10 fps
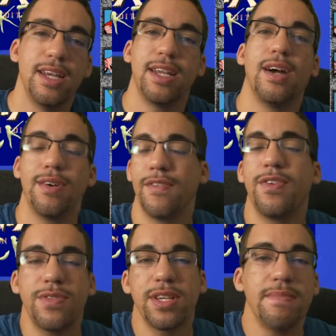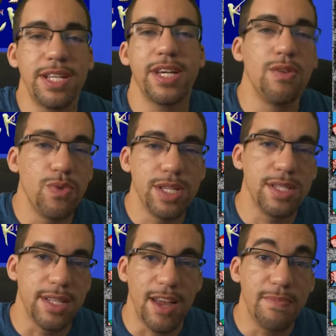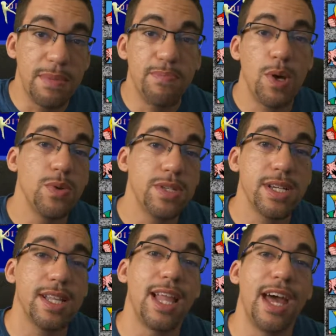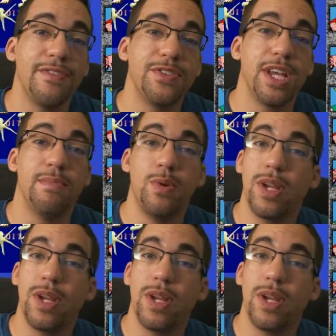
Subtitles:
Now, if you see my channel recently, I've been posting a lot of Shenmue,